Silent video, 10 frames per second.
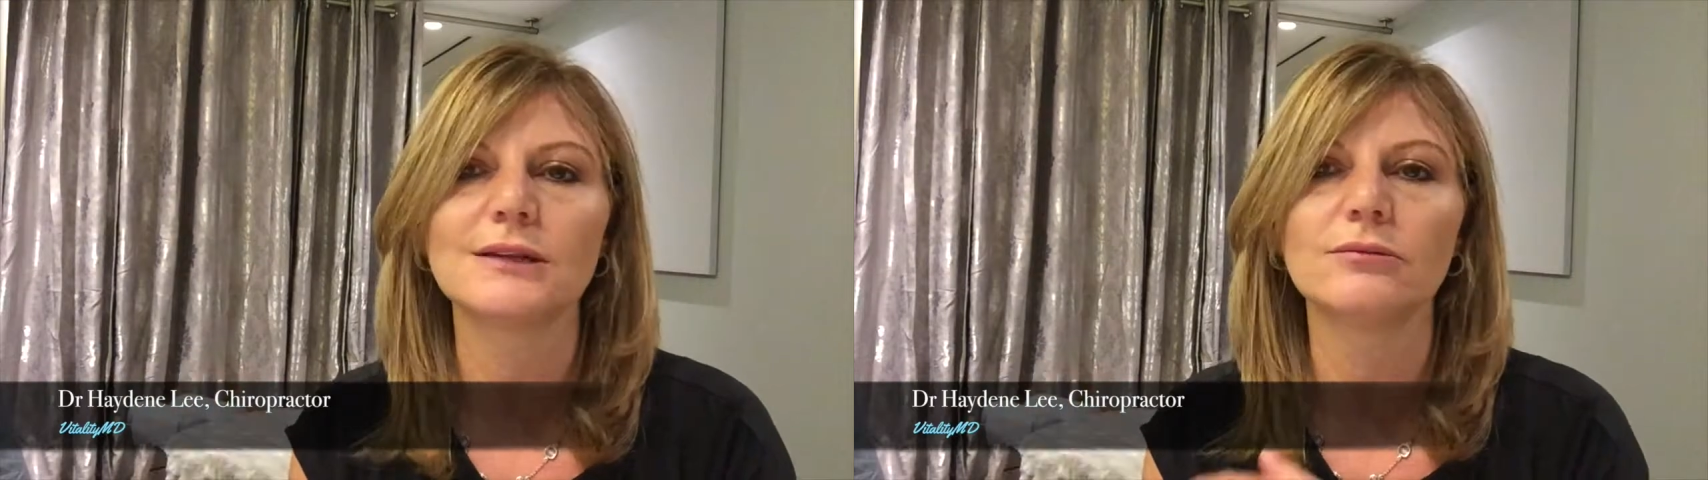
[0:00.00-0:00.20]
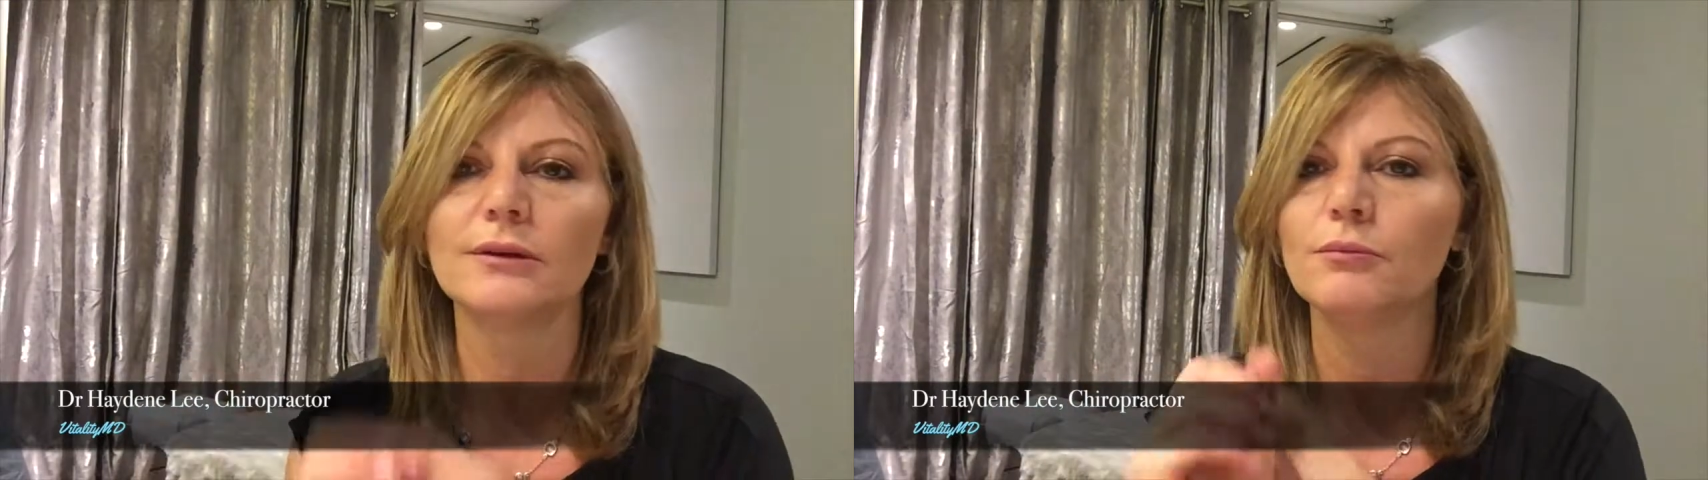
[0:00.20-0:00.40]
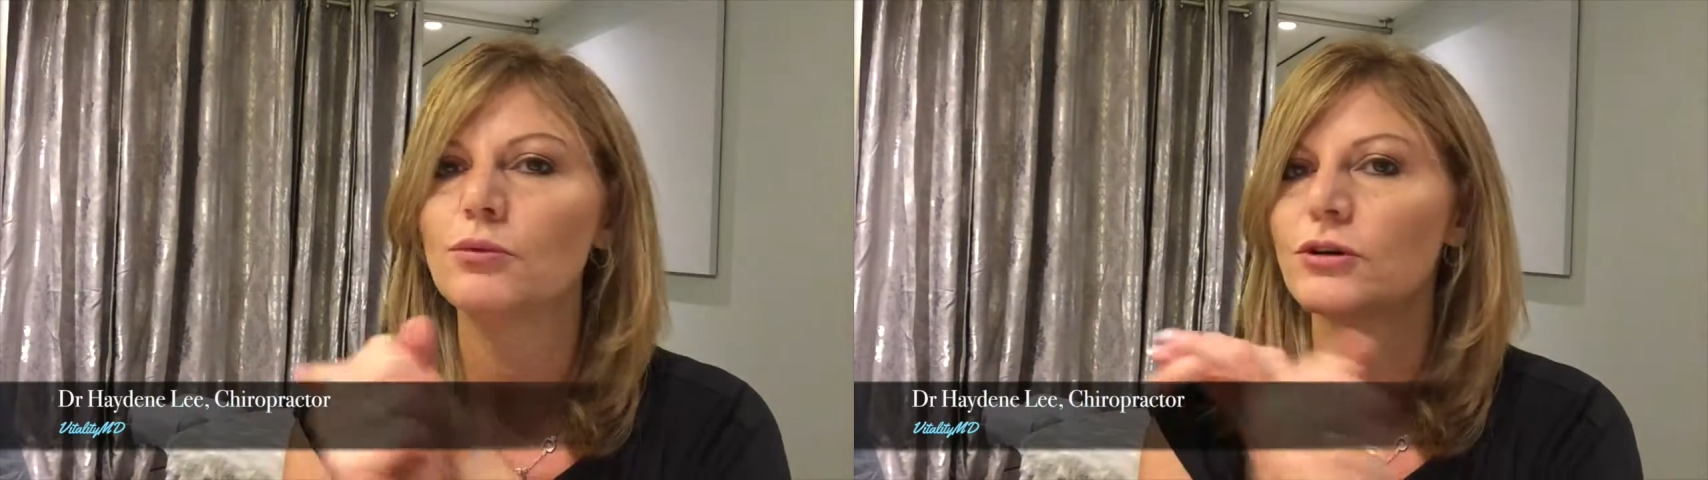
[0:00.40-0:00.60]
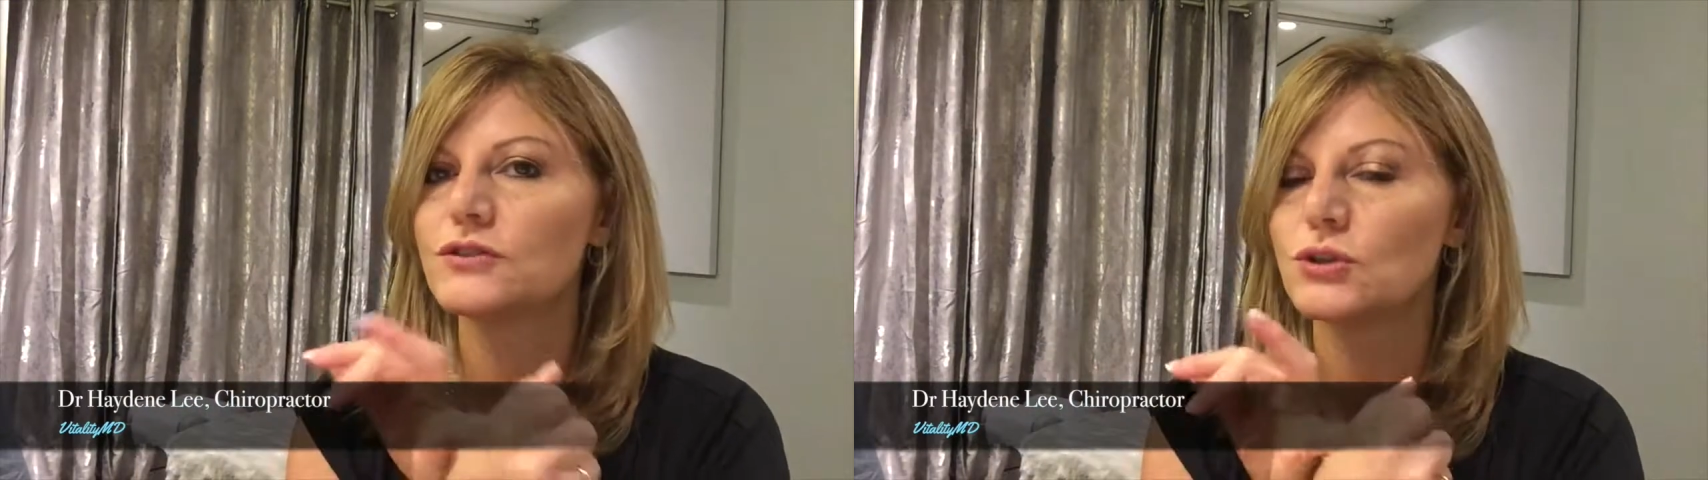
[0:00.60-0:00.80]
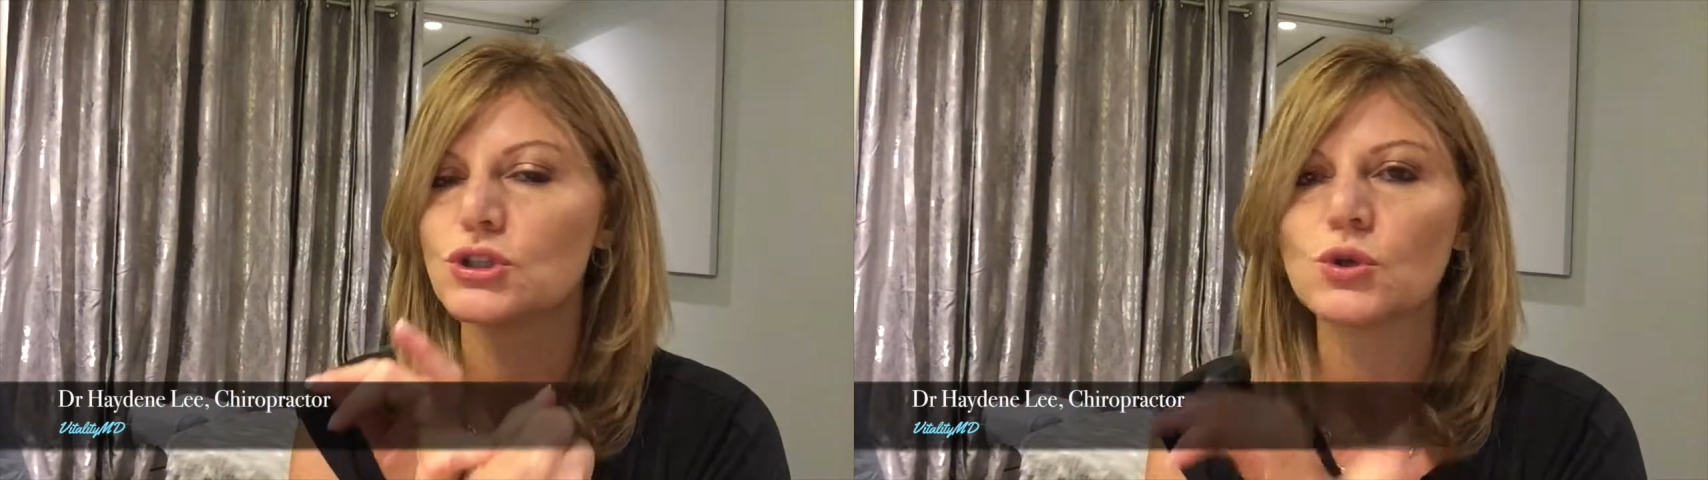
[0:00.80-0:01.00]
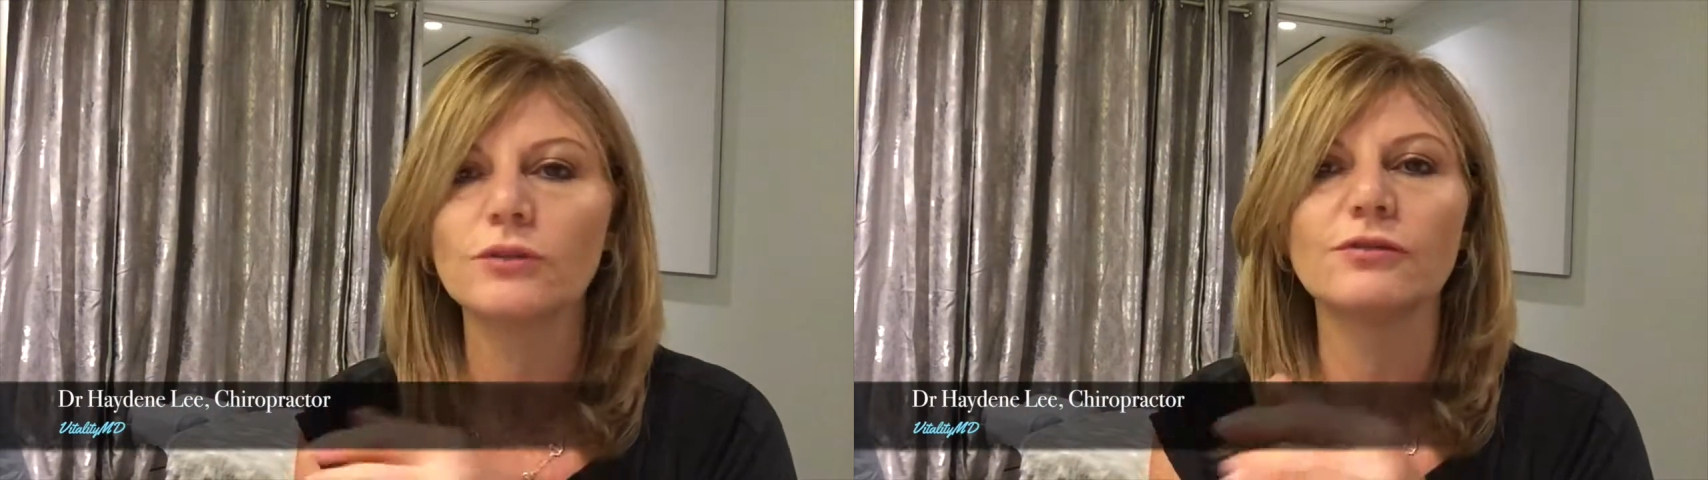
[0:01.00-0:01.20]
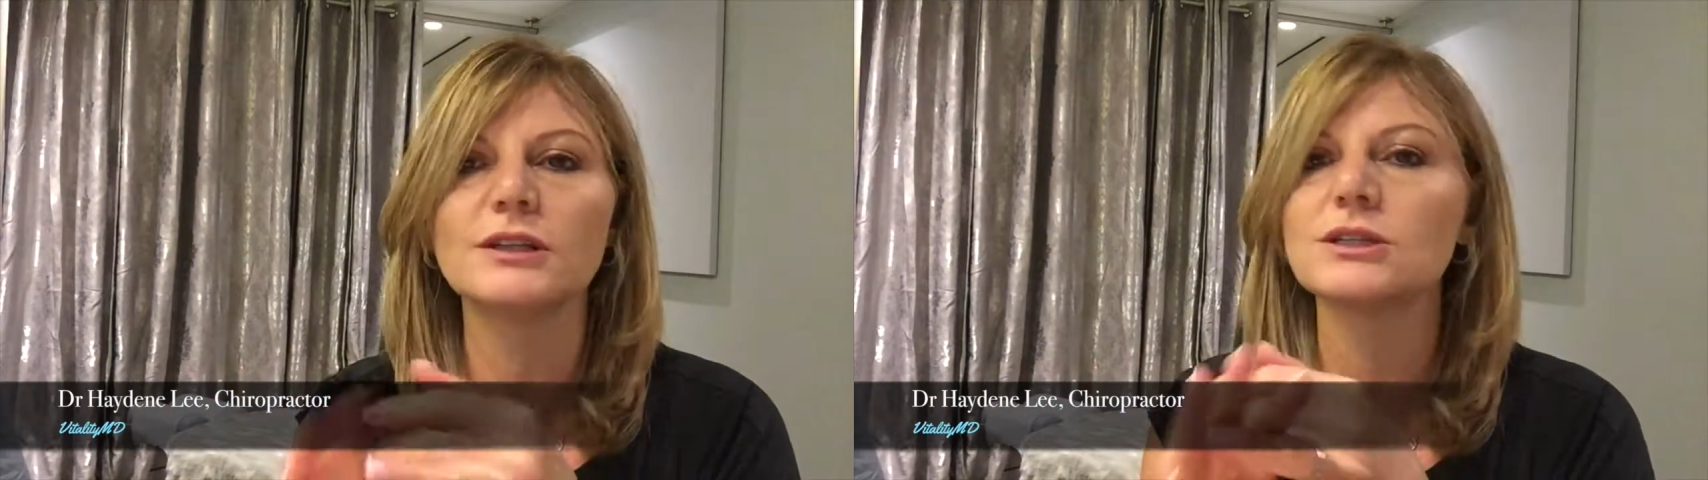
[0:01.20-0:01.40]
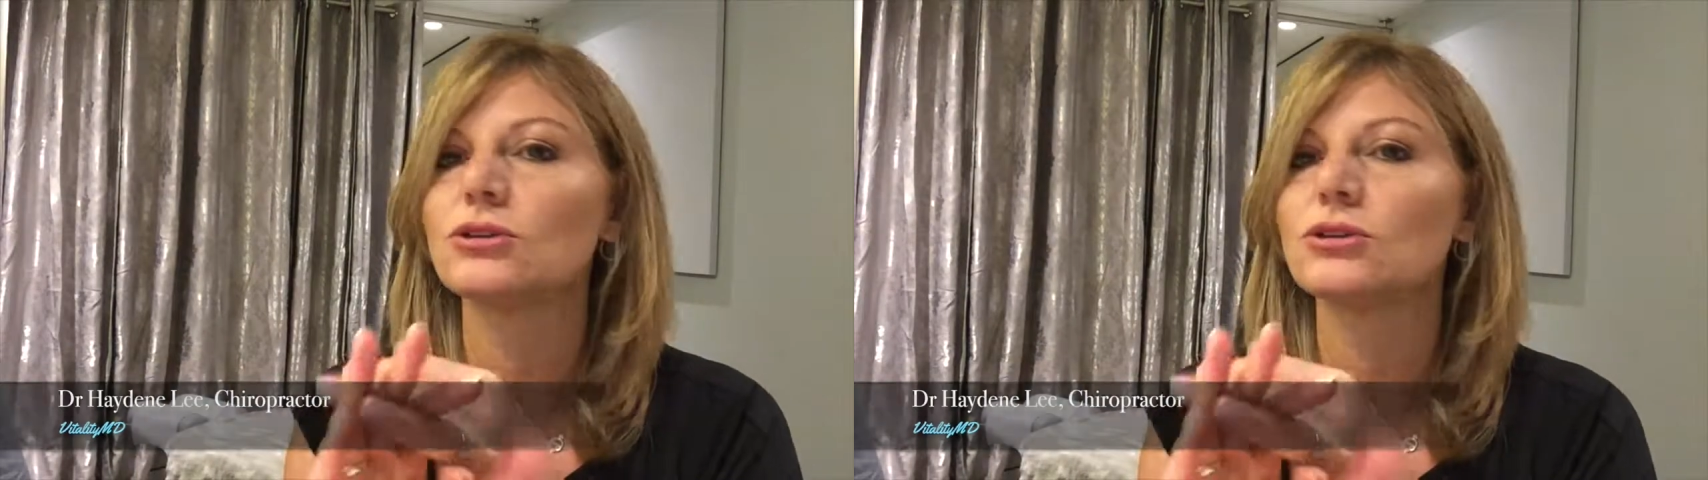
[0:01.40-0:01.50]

It improves your endorphins,